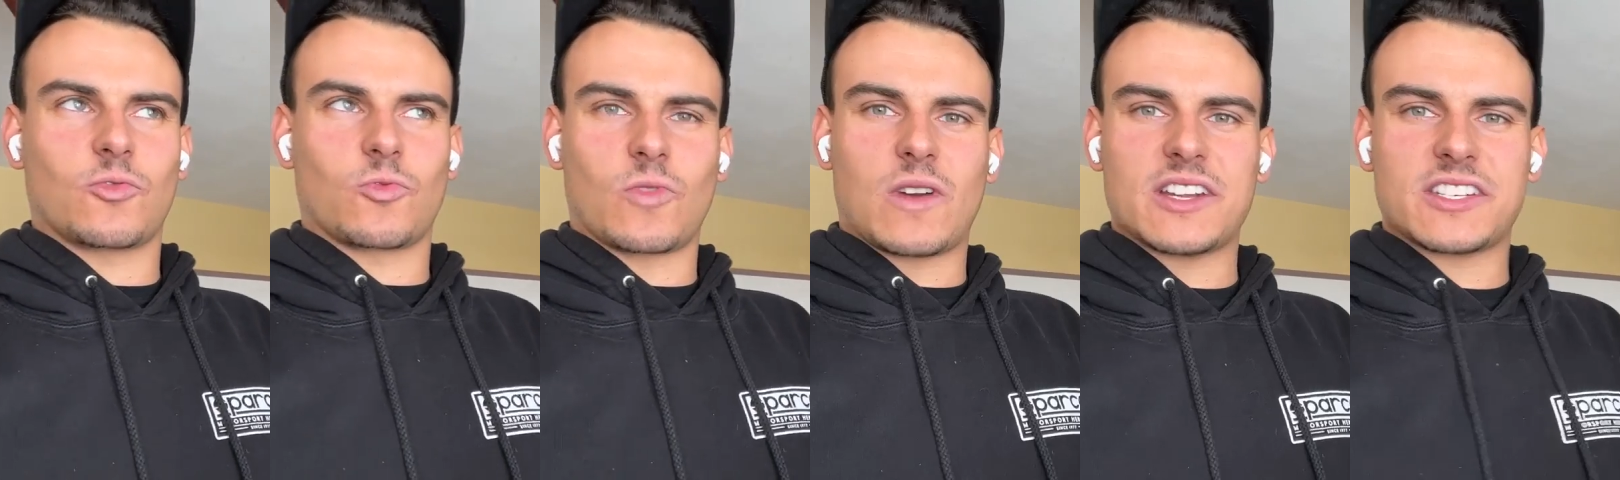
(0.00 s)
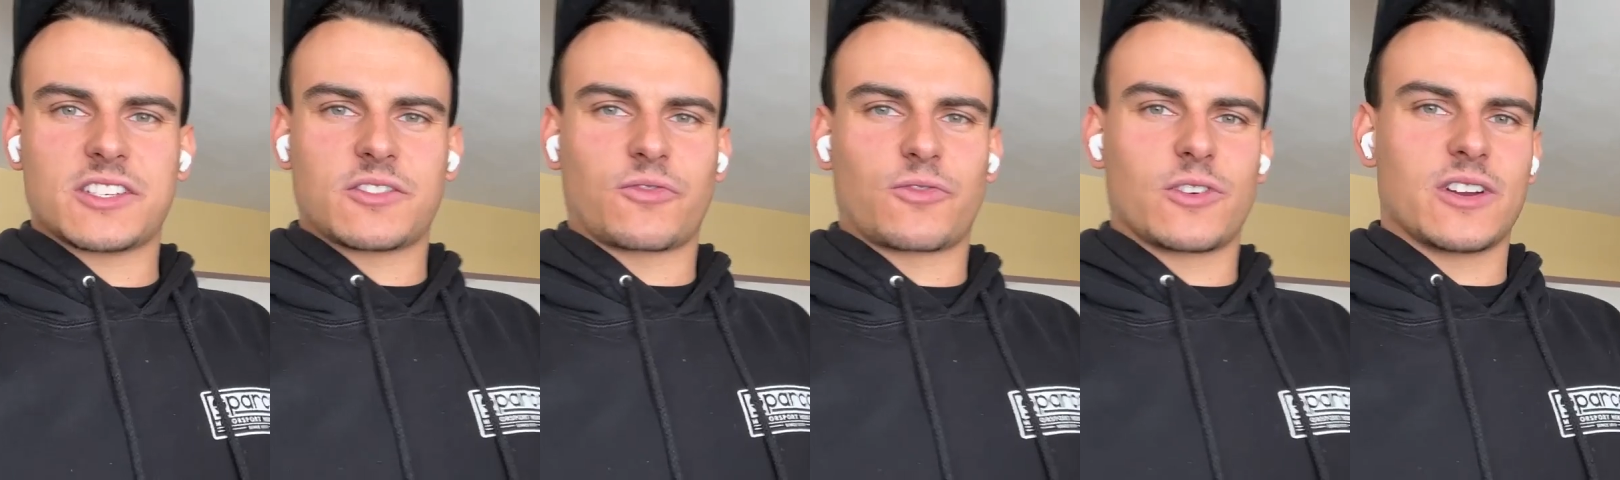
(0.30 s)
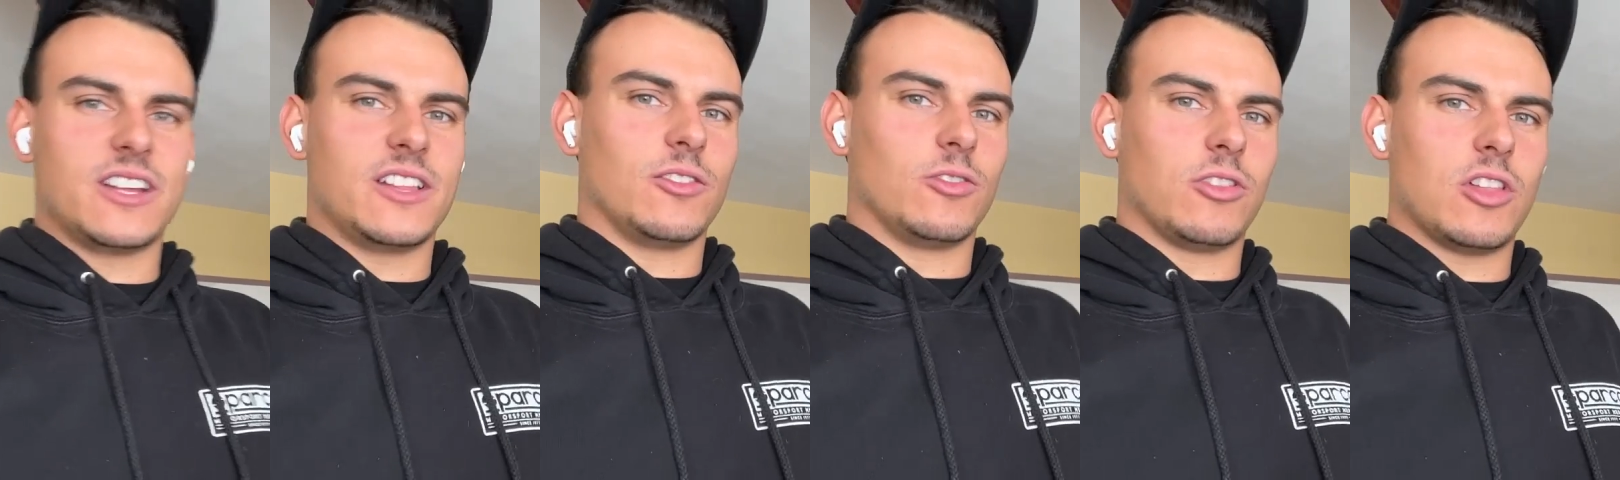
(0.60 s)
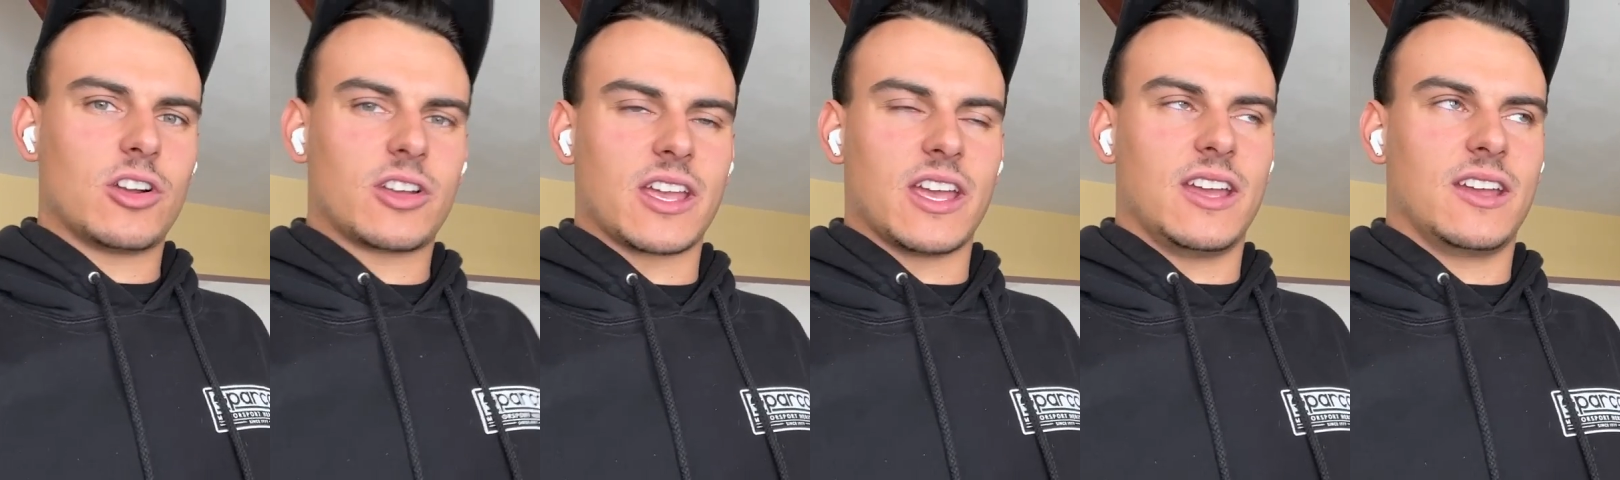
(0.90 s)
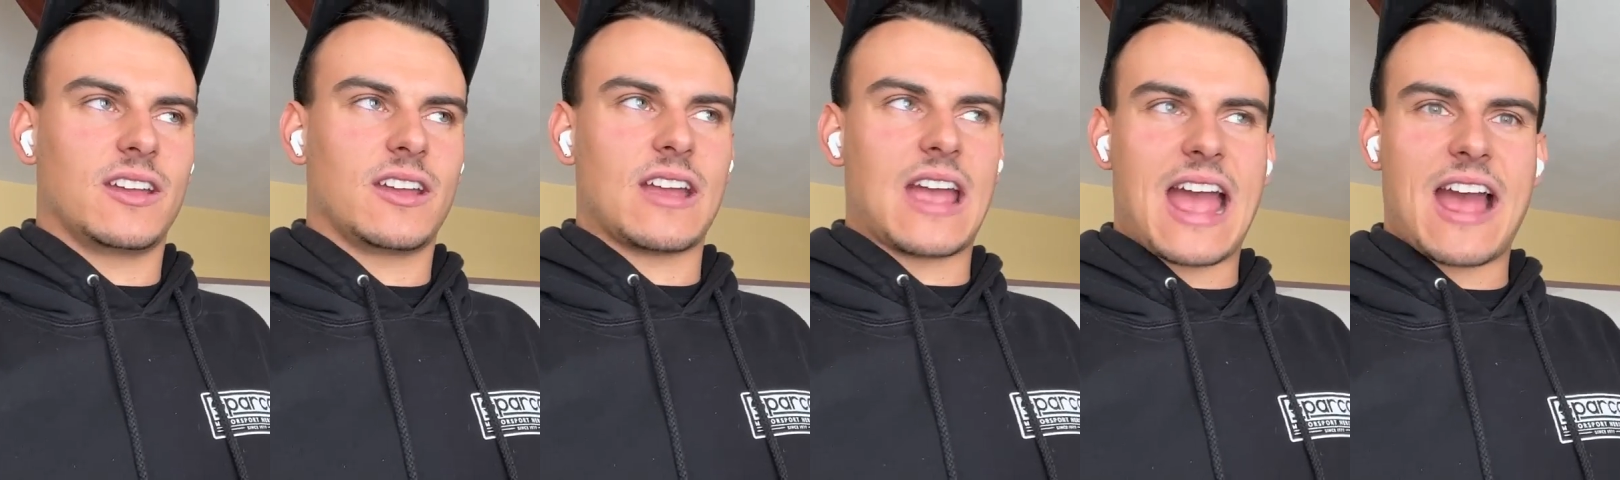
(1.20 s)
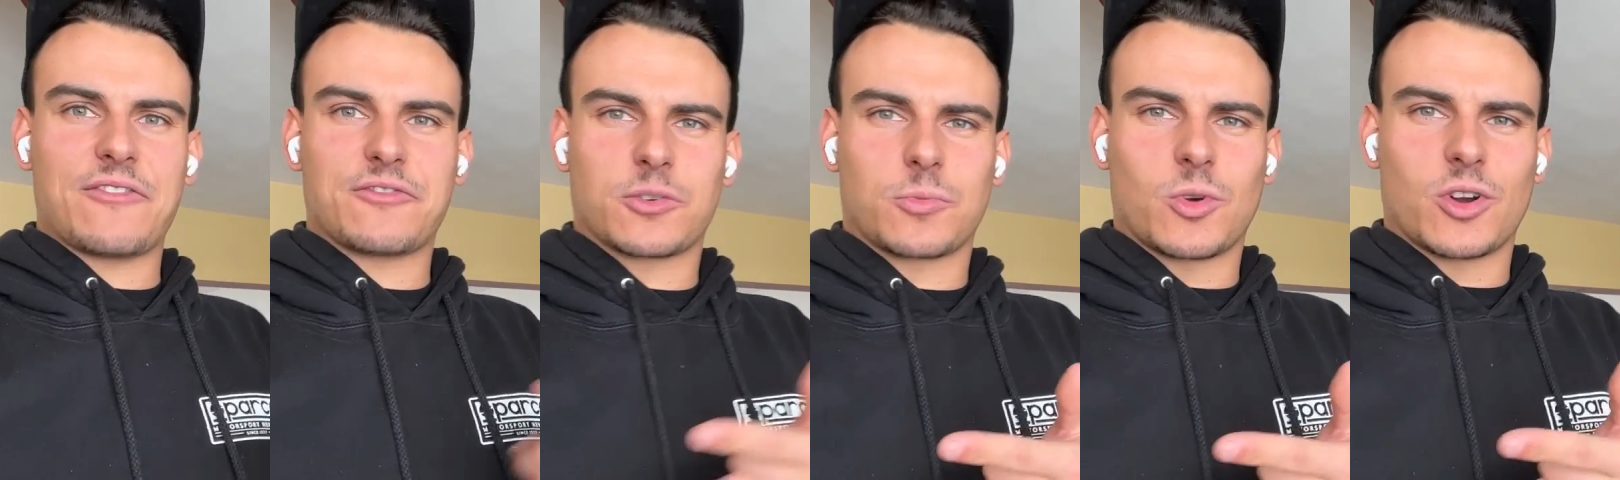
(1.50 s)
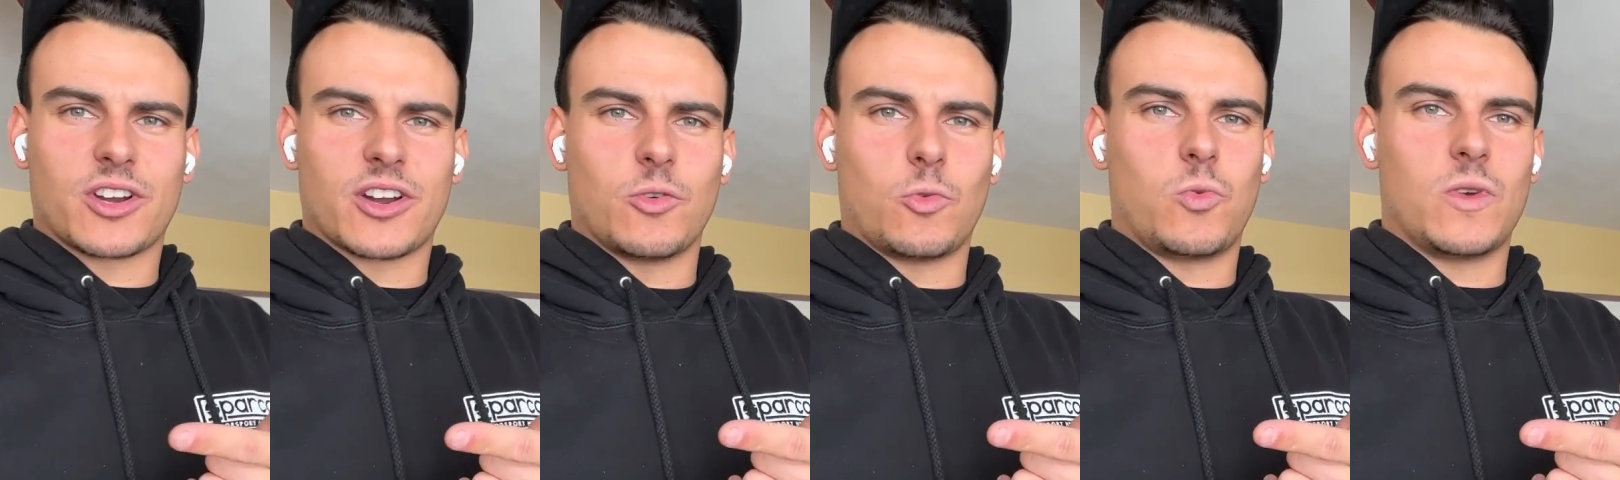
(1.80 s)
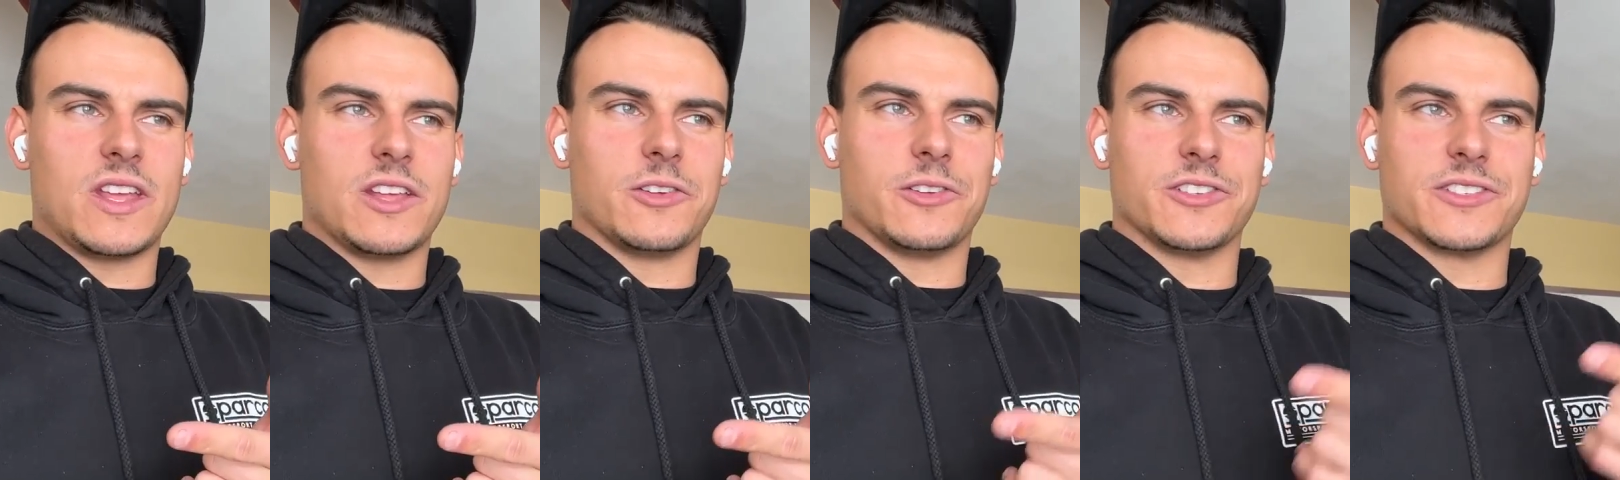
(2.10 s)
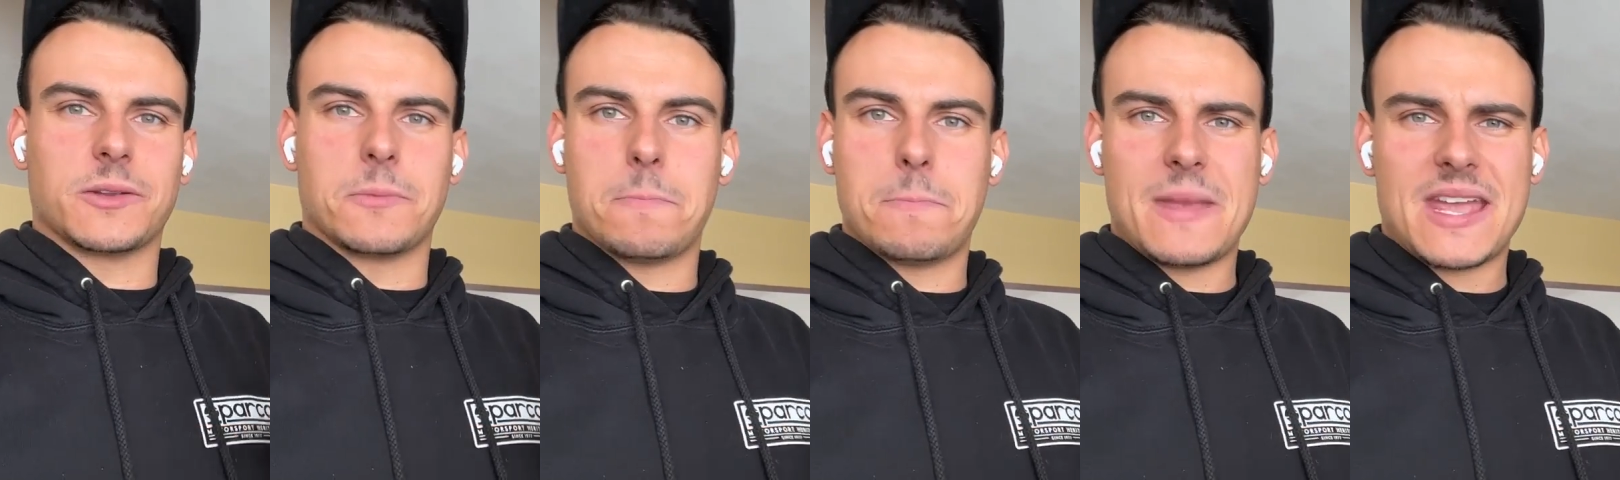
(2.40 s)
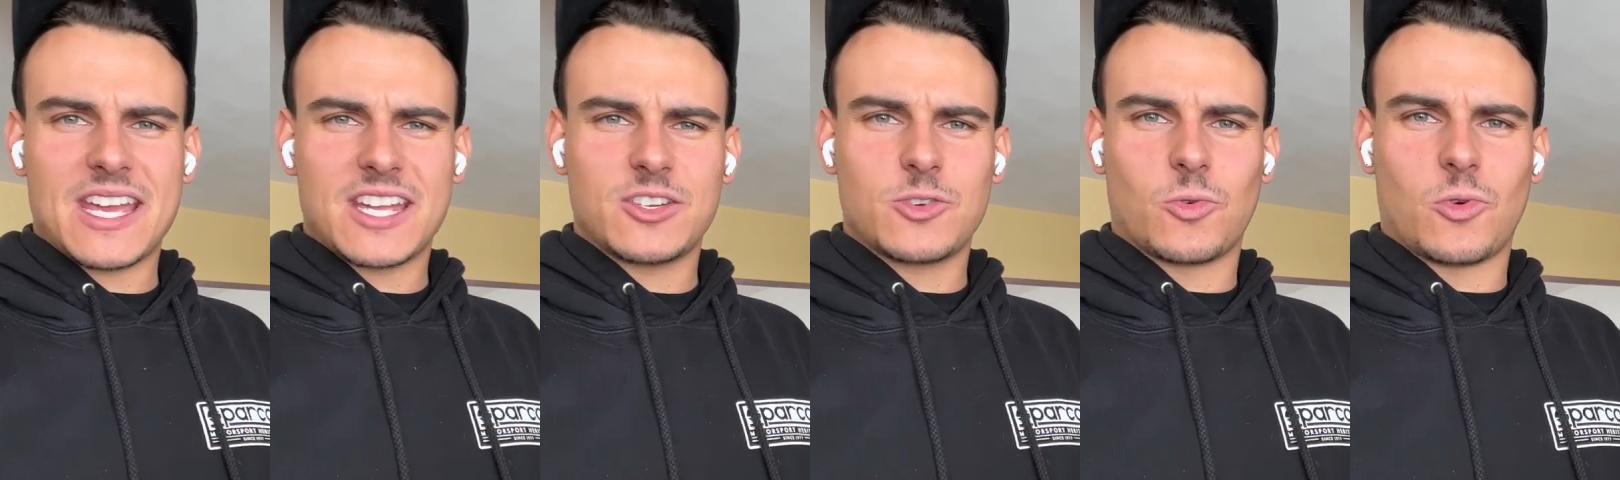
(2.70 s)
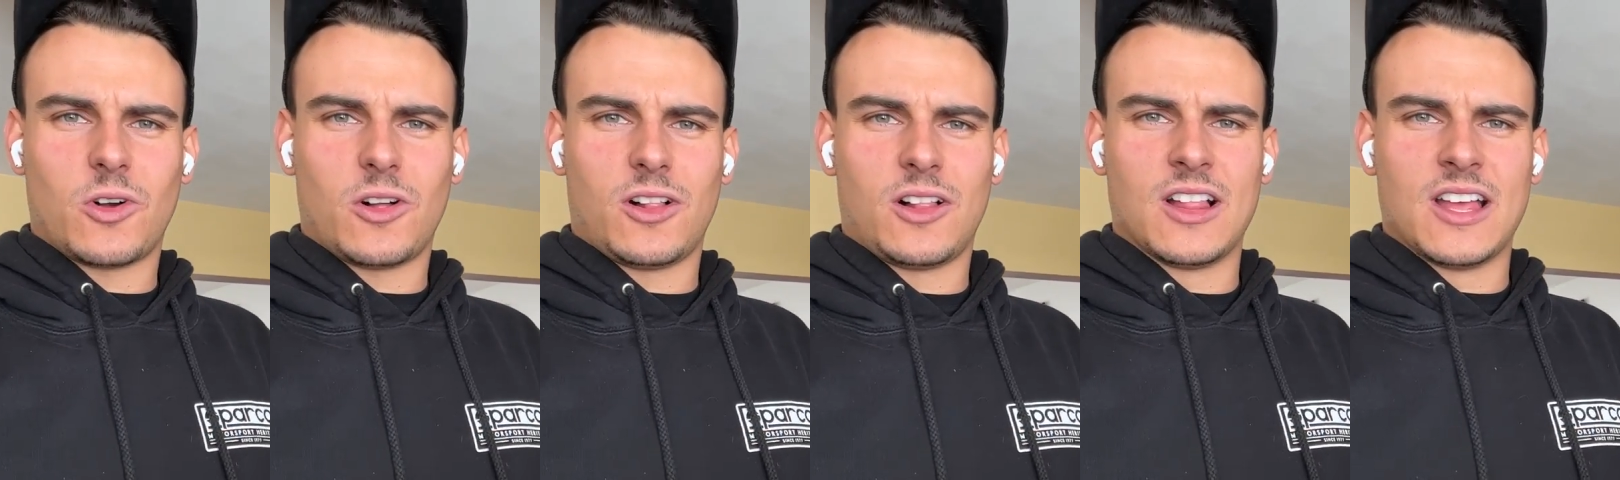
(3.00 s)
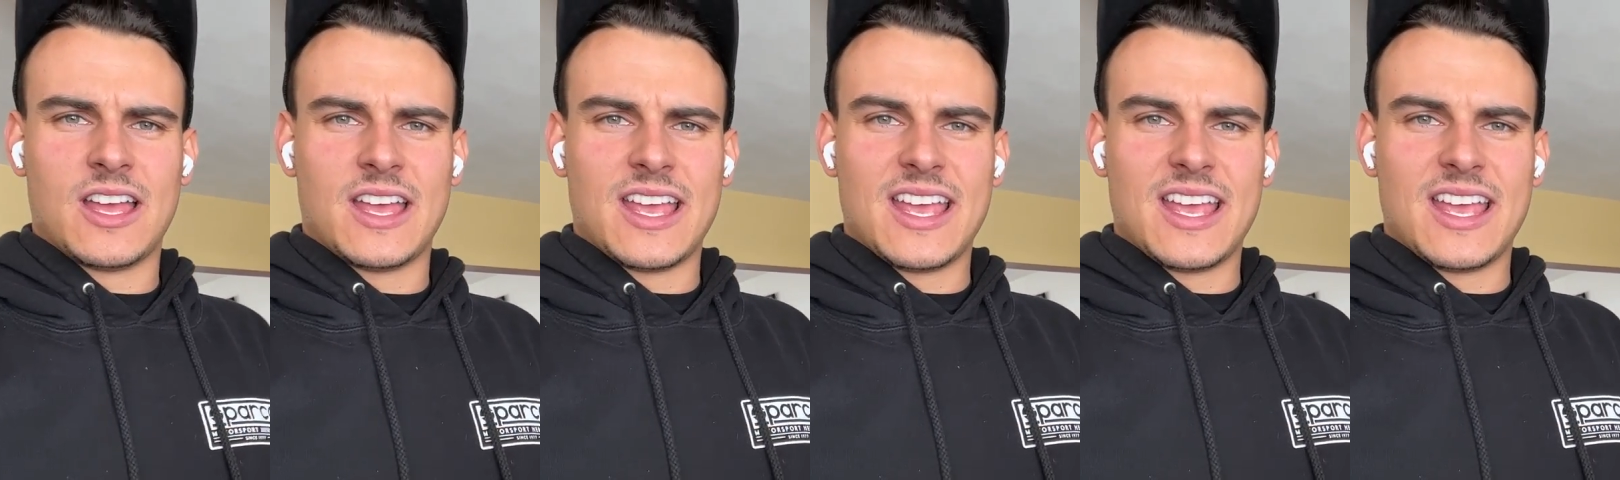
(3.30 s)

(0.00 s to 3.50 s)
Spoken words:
rust-free looking aftermarket wheels, manual,